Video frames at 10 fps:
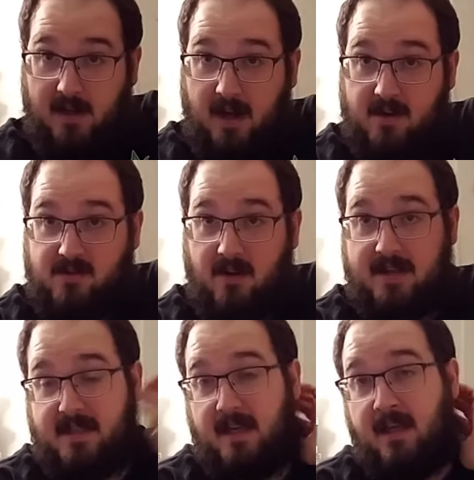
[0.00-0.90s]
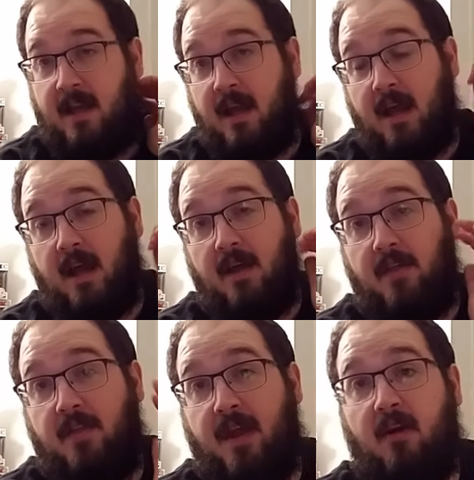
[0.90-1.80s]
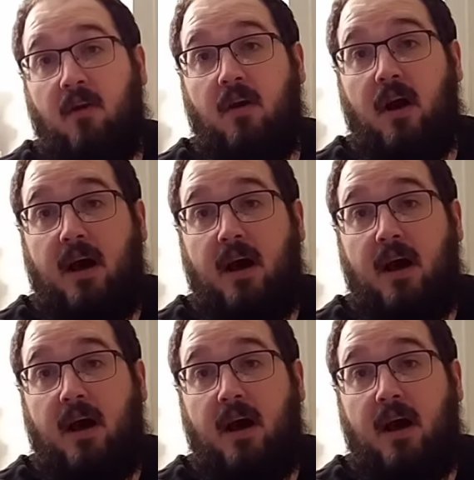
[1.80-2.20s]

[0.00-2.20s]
here's crazy, their